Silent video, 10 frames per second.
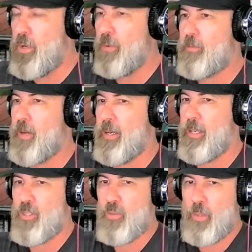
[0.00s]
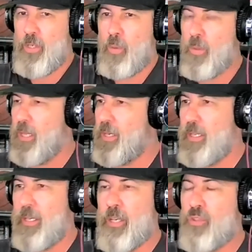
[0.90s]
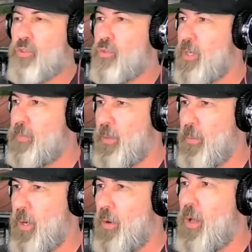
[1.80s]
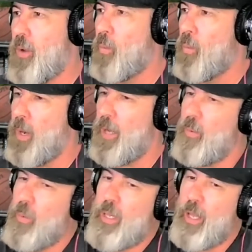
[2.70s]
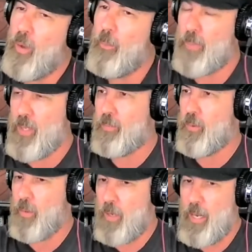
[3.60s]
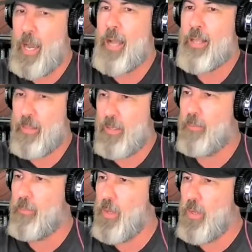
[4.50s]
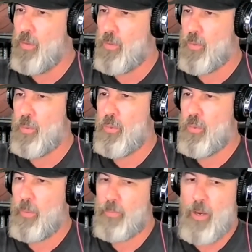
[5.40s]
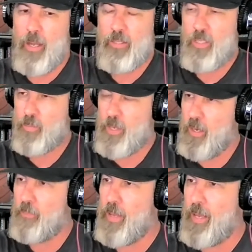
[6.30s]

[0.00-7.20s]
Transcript: know finances. We know lending extremely well. Why do we help people, guide them through the process, become